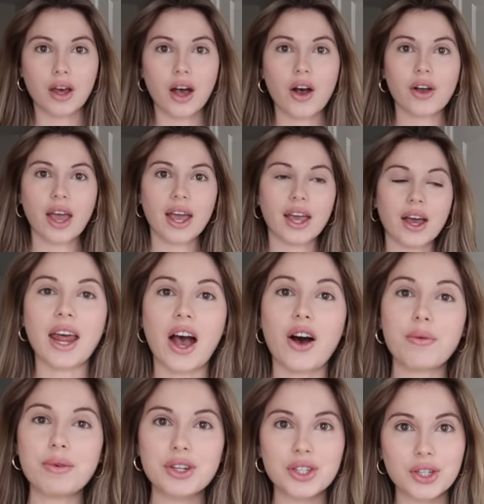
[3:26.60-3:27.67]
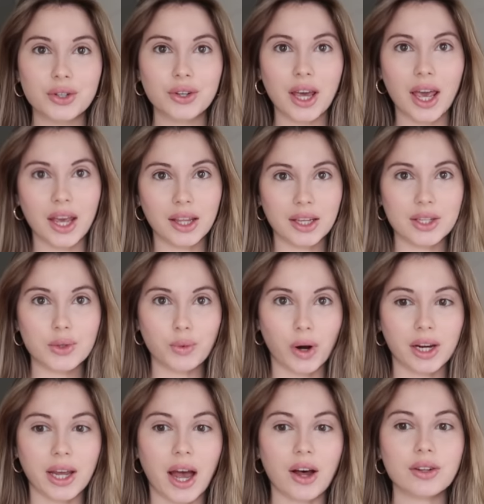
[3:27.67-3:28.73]
Okay, now I'm gonna do Hailey's
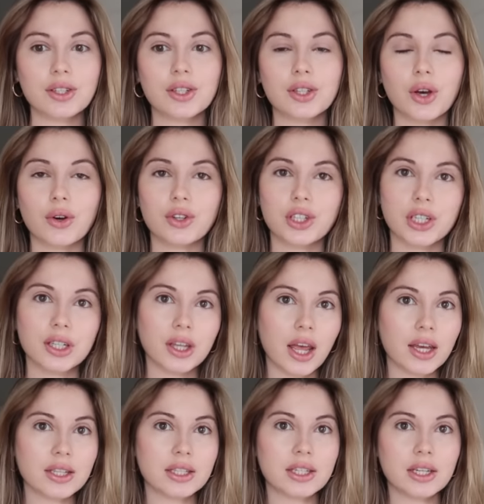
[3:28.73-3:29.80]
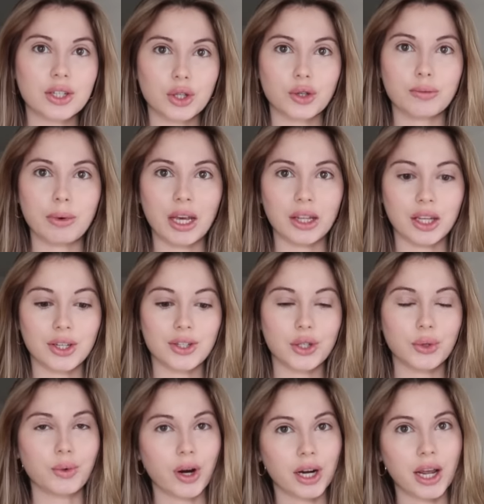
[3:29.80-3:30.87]
workouts. So she likes to do mainly
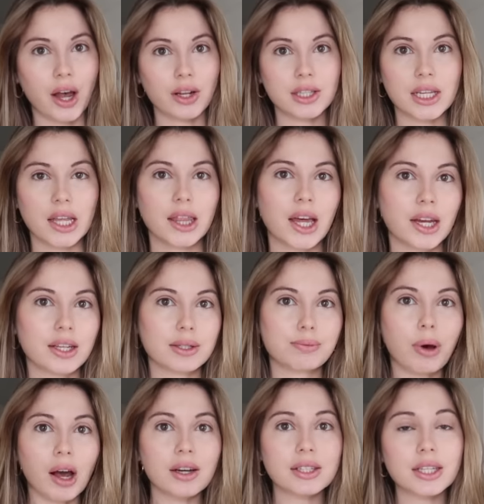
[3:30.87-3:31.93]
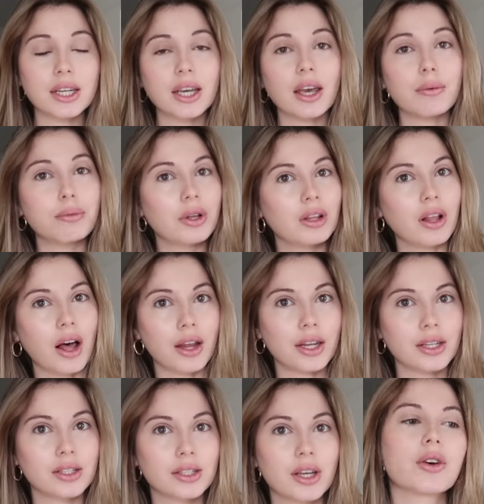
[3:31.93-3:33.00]
two workouts and that is boxing and
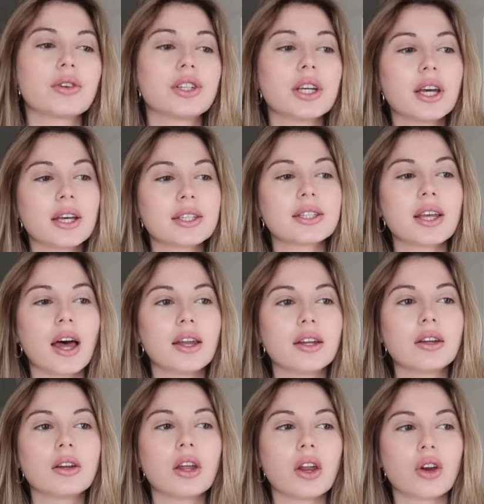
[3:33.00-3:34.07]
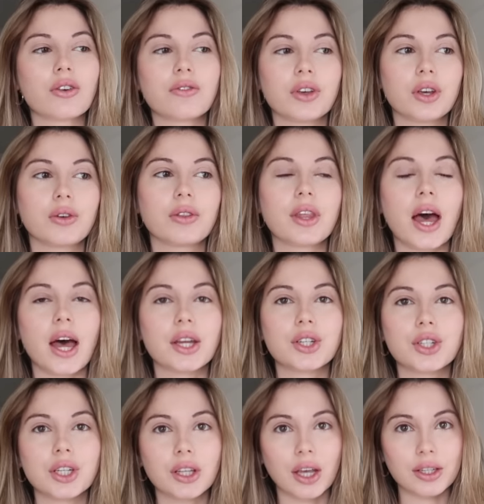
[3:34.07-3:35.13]
Pilates. So she has said in an interview that
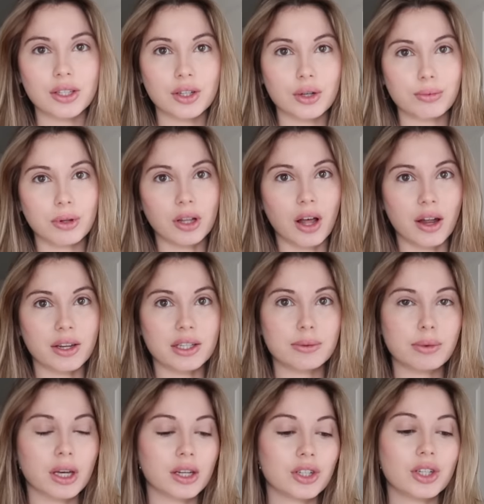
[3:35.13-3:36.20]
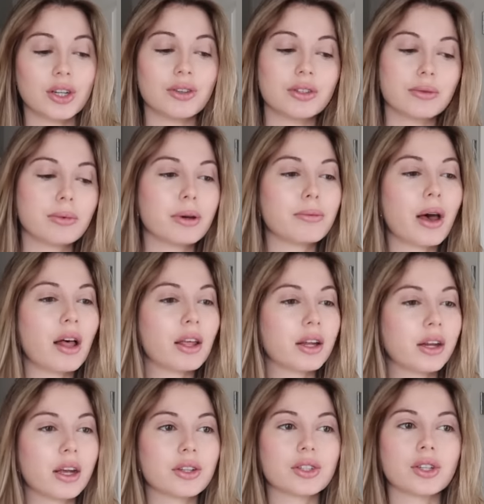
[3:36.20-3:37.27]
she likes to do Pilates because she used to be a ballet
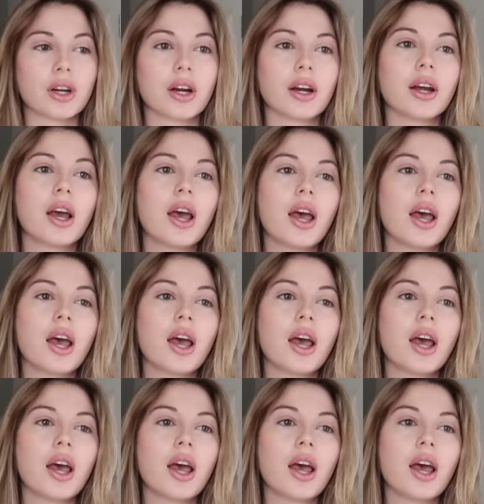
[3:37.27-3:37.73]
dancer